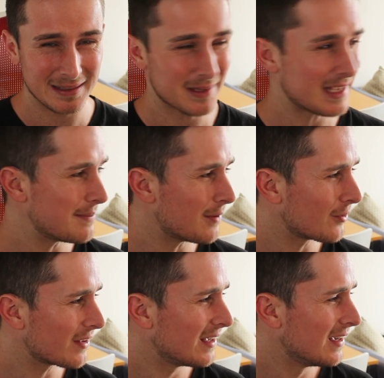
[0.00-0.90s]
get them to heat
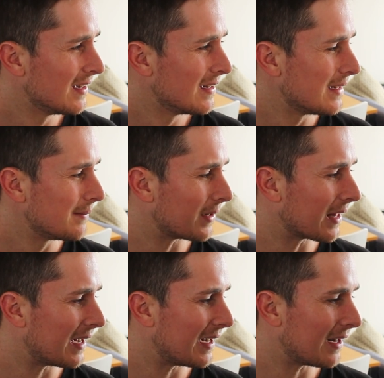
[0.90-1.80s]
mold it. But
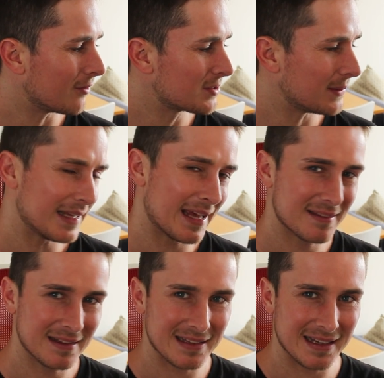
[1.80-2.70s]
ultimately, I
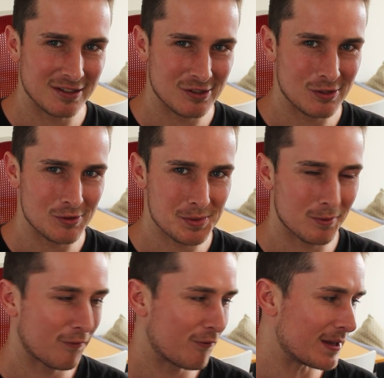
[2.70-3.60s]
think they are just too
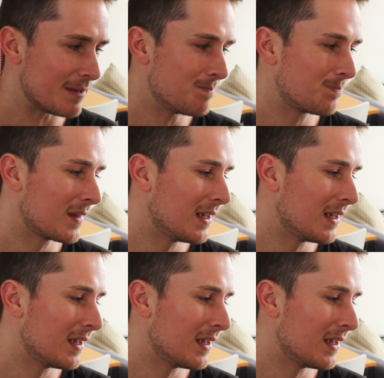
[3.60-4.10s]
small for me,